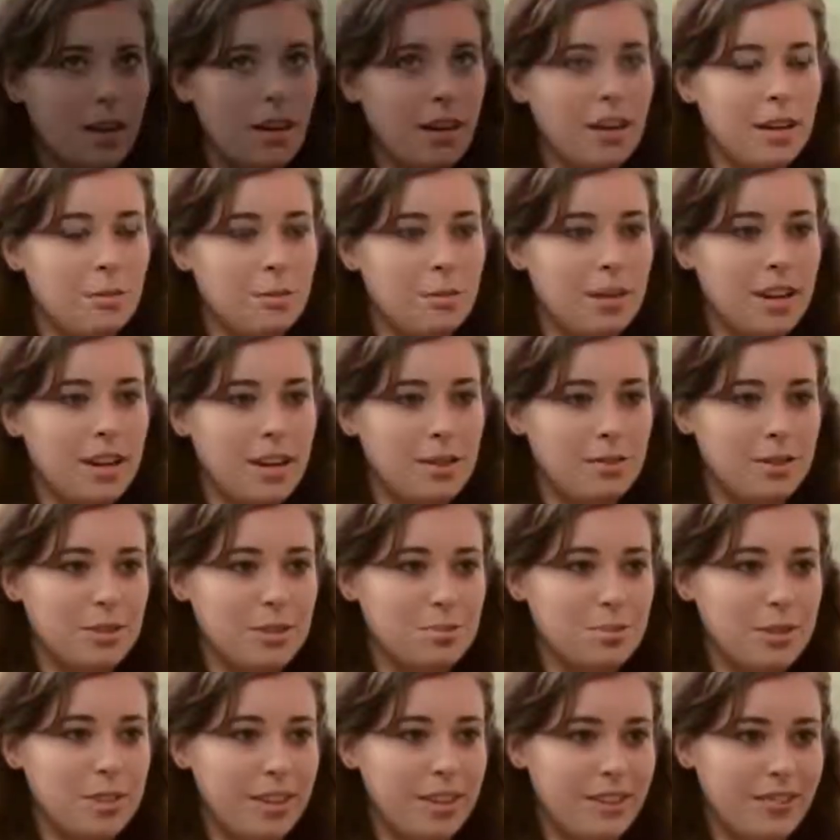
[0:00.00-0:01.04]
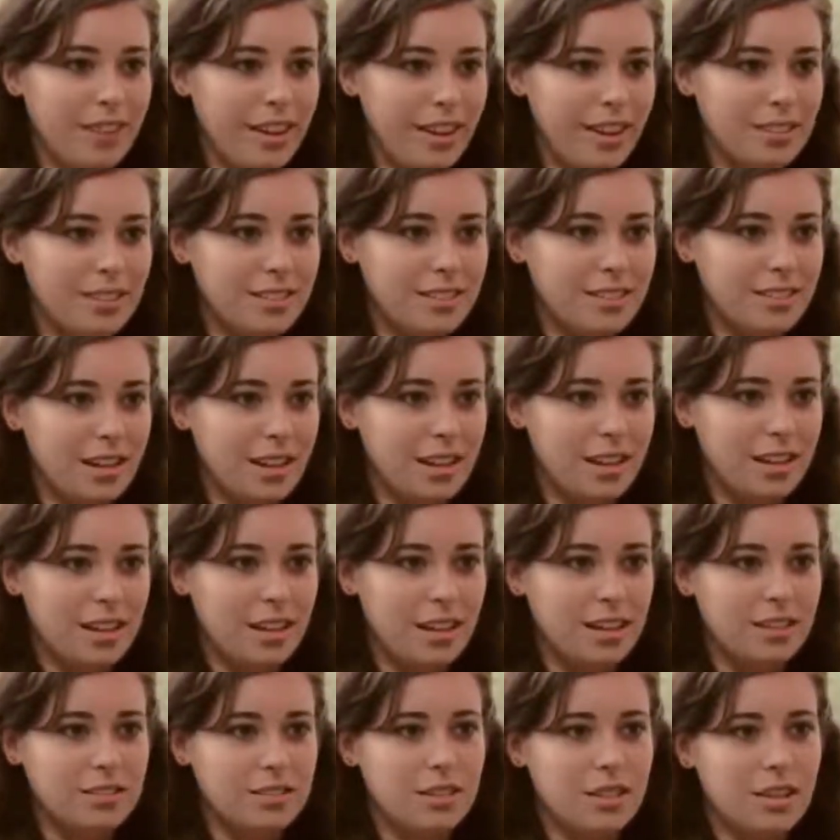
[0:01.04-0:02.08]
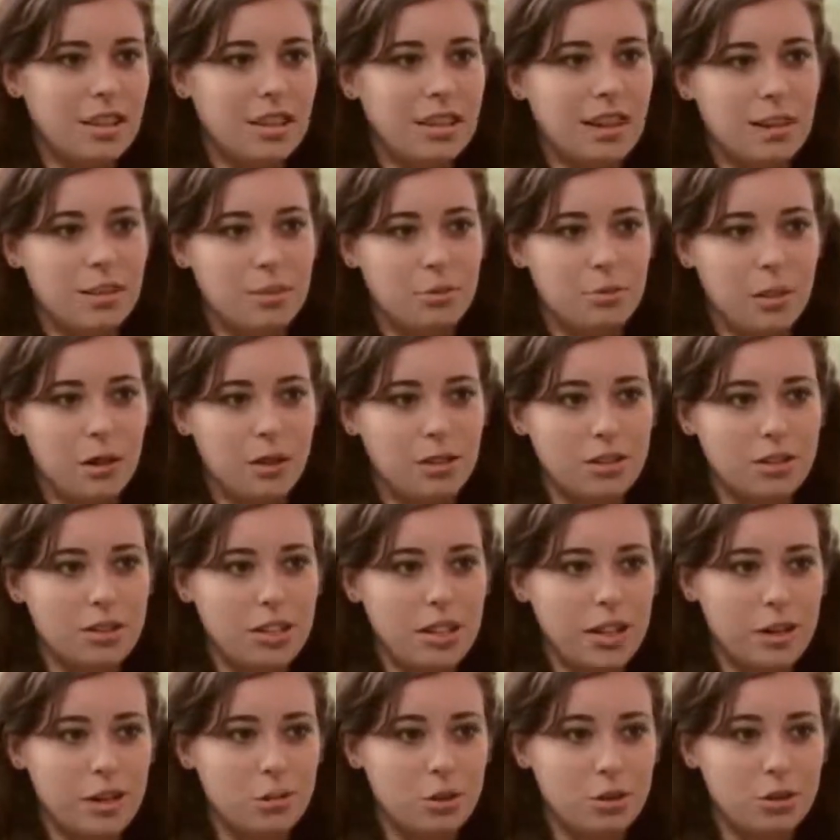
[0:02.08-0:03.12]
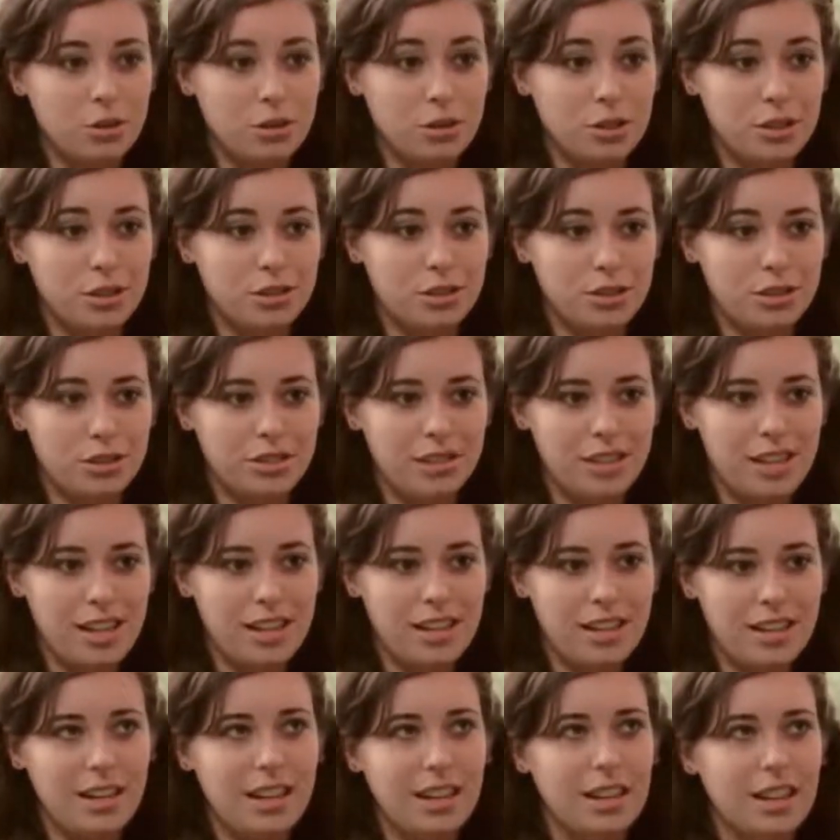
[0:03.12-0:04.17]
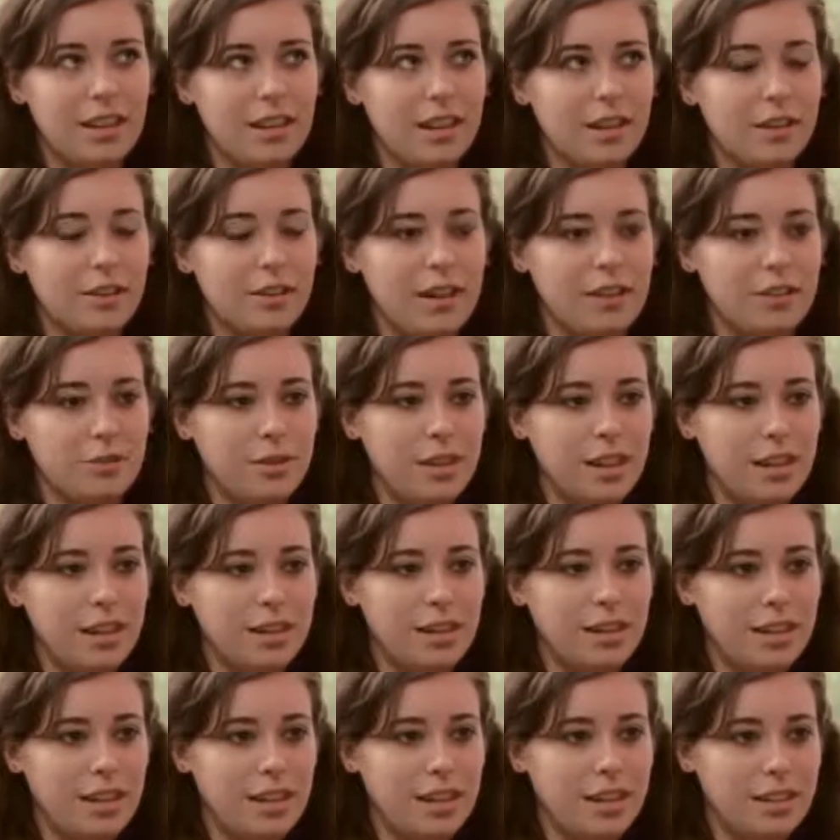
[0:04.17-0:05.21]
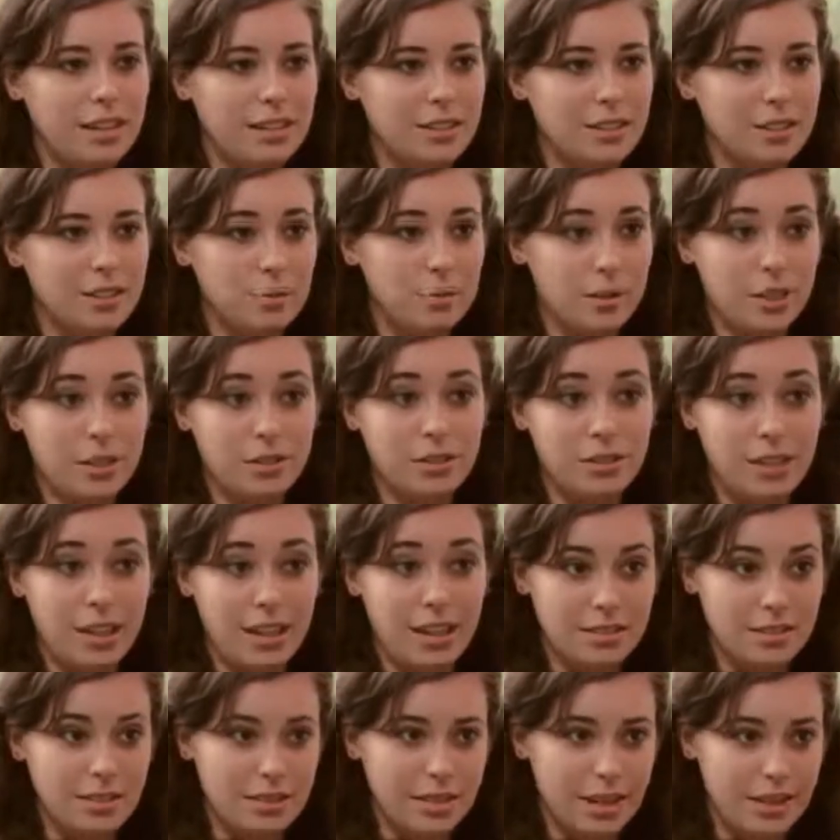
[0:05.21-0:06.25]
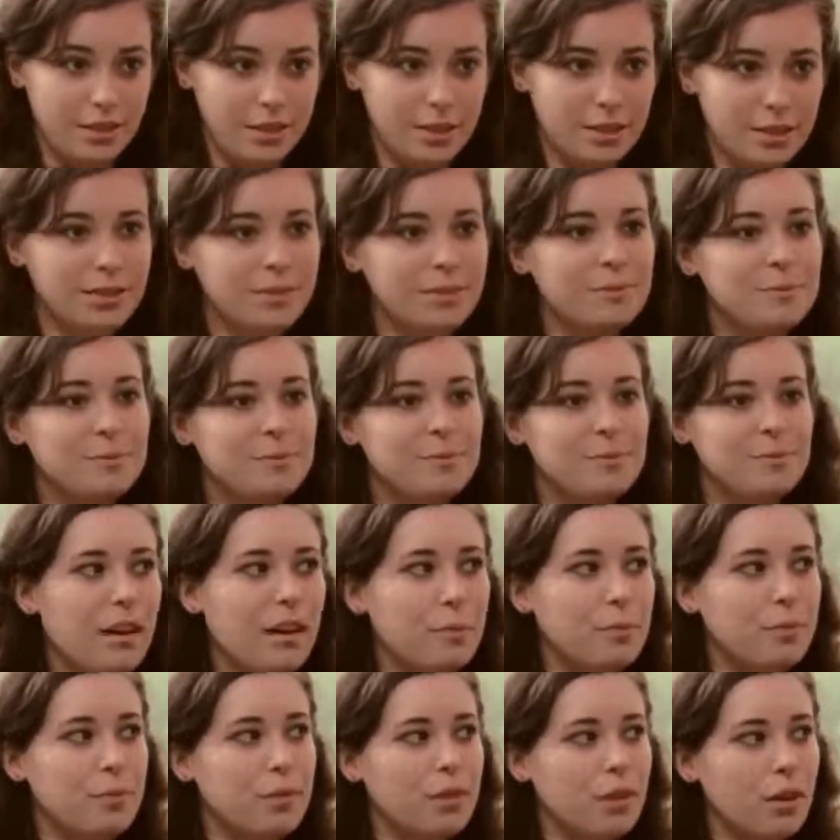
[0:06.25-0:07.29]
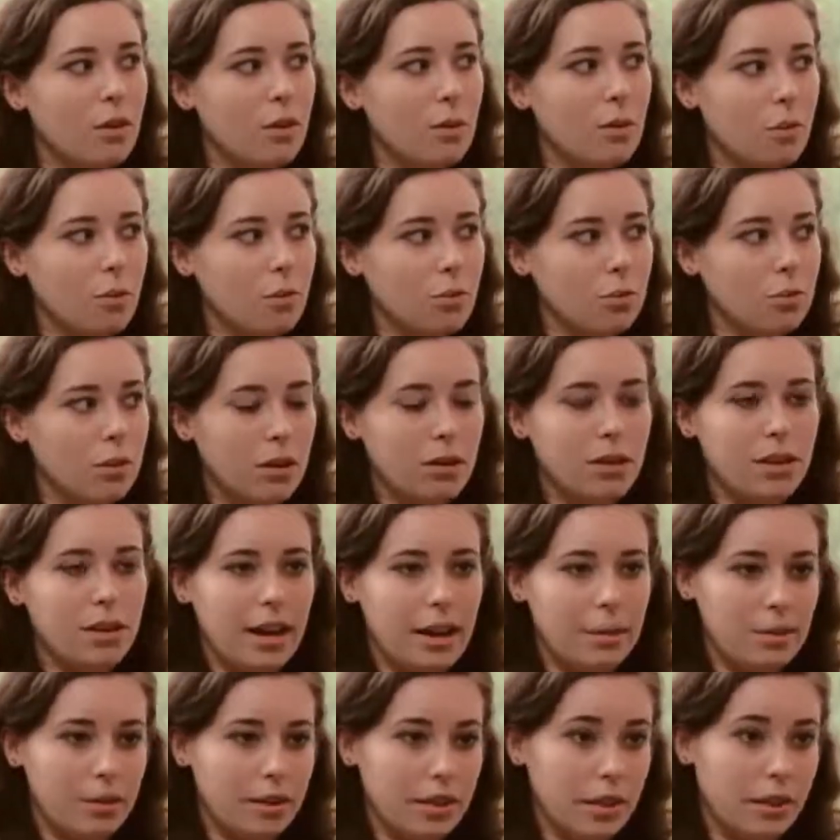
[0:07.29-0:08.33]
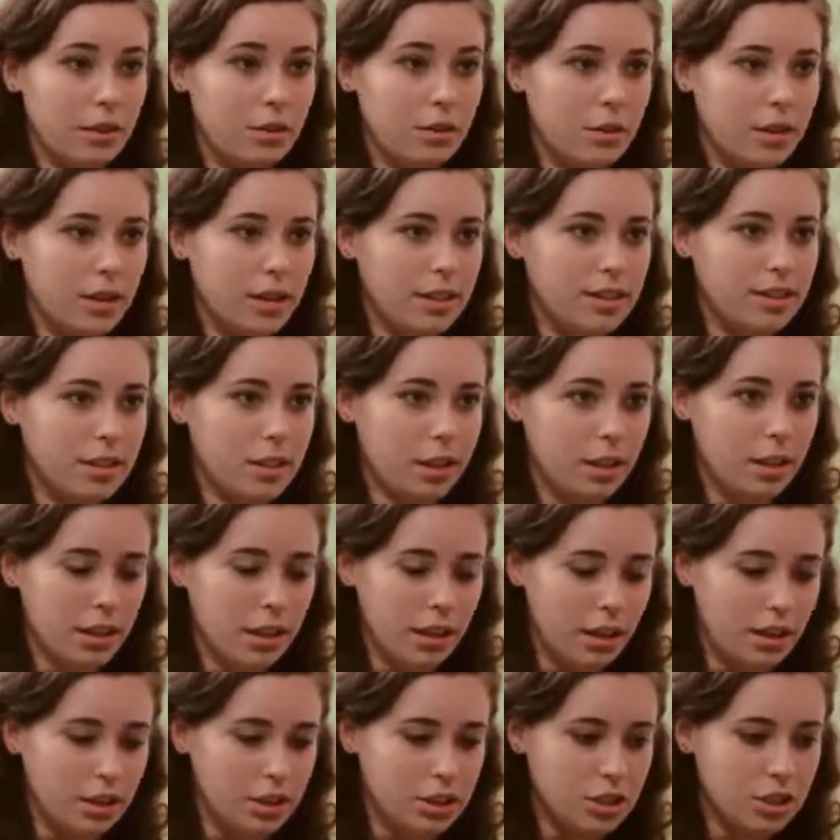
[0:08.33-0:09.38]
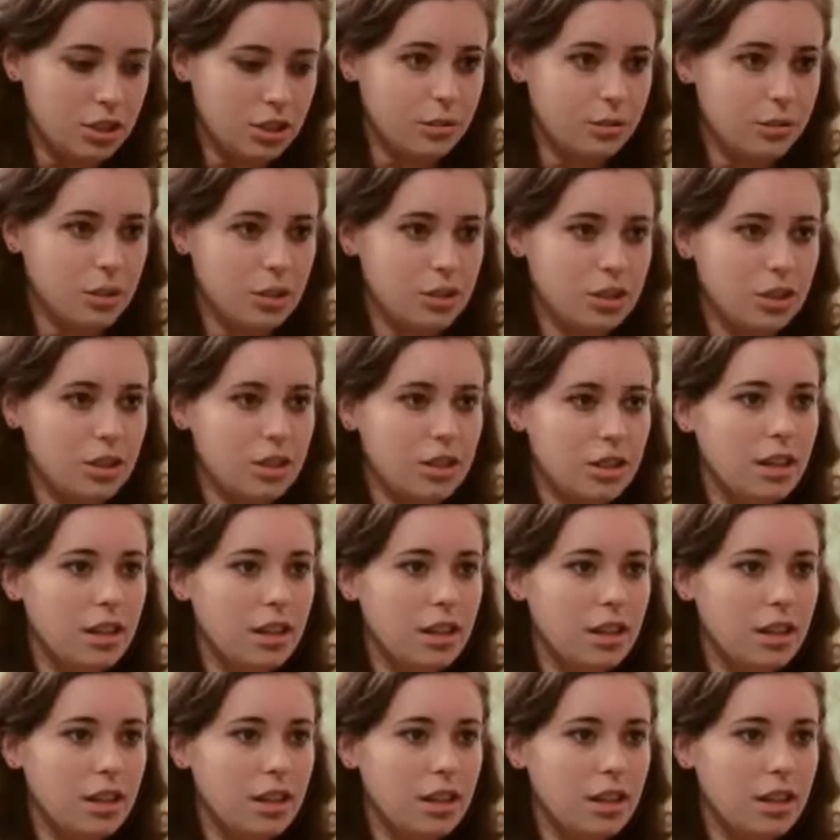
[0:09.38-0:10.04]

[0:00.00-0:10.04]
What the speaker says: My name is Brittany Vance, and I studied anthropology at Marshall University, and I graduated in spring 2011. Well, I plan on going into archaeology in the future,